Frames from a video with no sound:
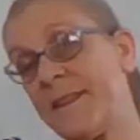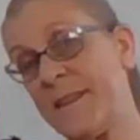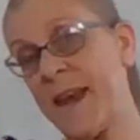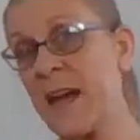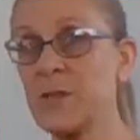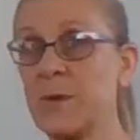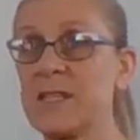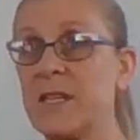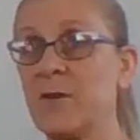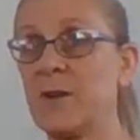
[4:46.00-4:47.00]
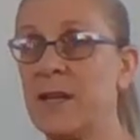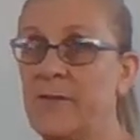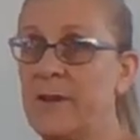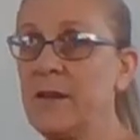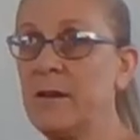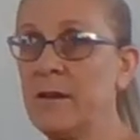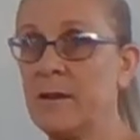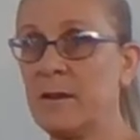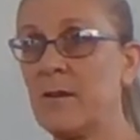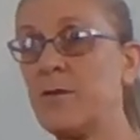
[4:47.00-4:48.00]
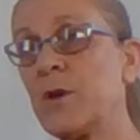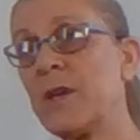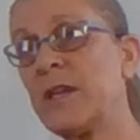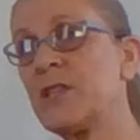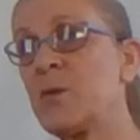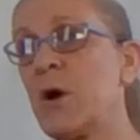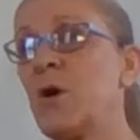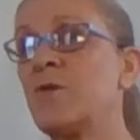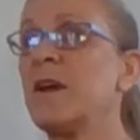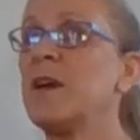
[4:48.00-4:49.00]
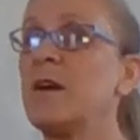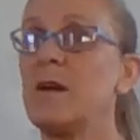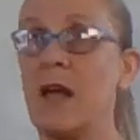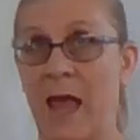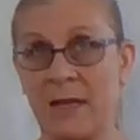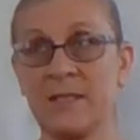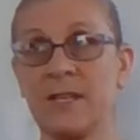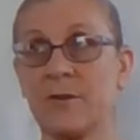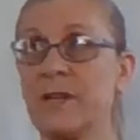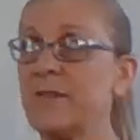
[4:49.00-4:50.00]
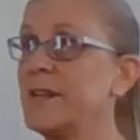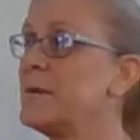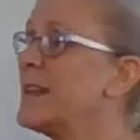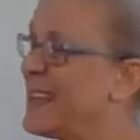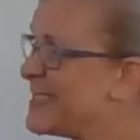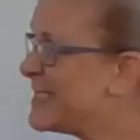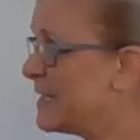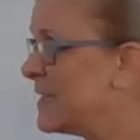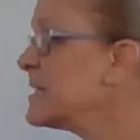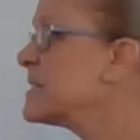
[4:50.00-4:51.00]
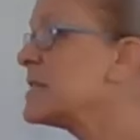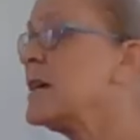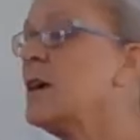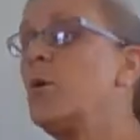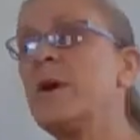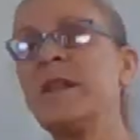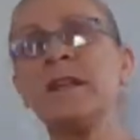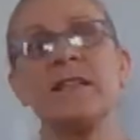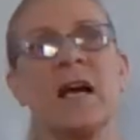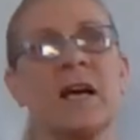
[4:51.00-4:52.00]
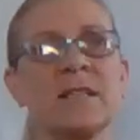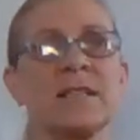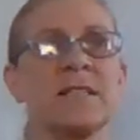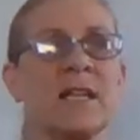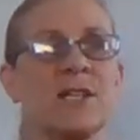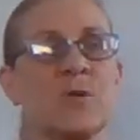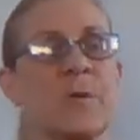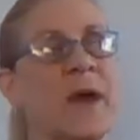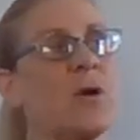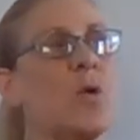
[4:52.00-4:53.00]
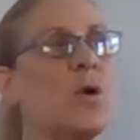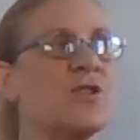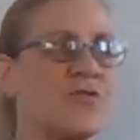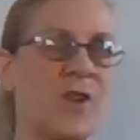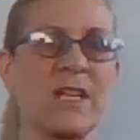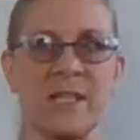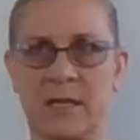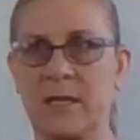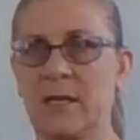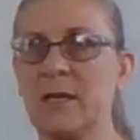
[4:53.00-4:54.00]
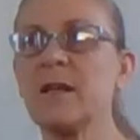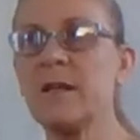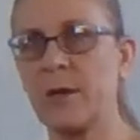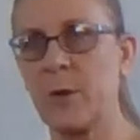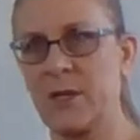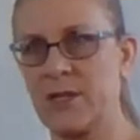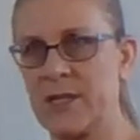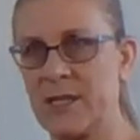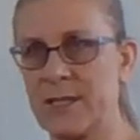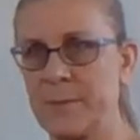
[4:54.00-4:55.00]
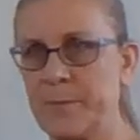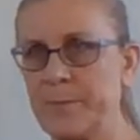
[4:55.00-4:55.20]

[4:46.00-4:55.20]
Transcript: that was Year 11. For Year 12 and Year 11 excellence, we need to understand about quadratic inequalities.